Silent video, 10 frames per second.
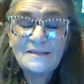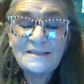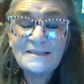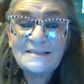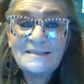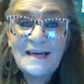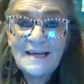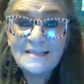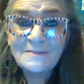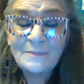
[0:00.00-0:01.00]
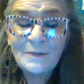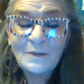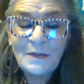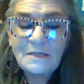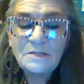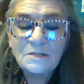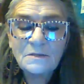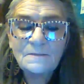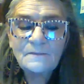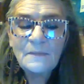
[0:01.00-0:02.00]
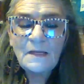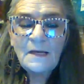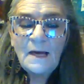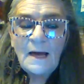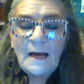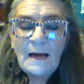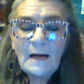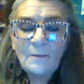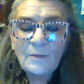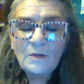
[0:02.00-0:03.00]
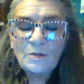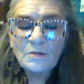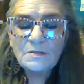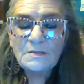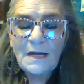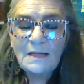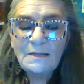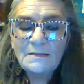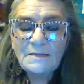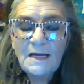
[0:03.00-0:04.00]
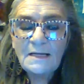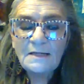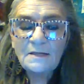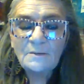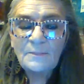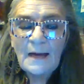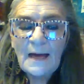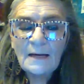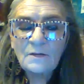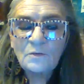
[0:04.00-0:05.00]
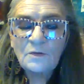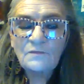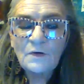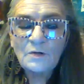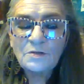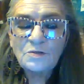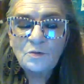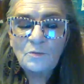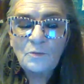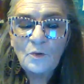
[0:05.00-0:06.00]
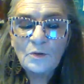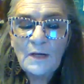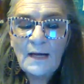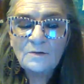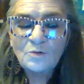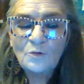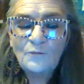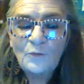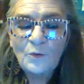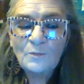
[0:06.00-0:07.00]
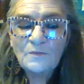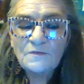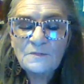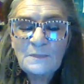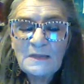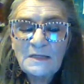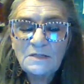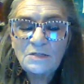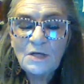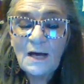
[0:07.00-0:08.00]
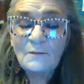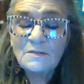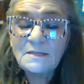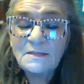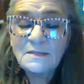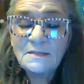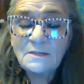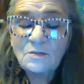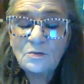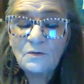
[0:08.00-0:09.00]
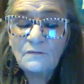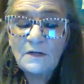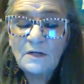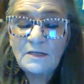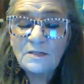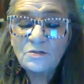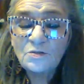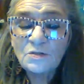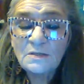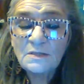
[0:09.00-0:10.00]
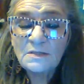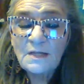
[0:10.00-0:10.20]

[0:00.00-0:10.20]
exasperation. Albert looked slightly taken aback and reverted to a more natural form of speech. I was listening to a very interesting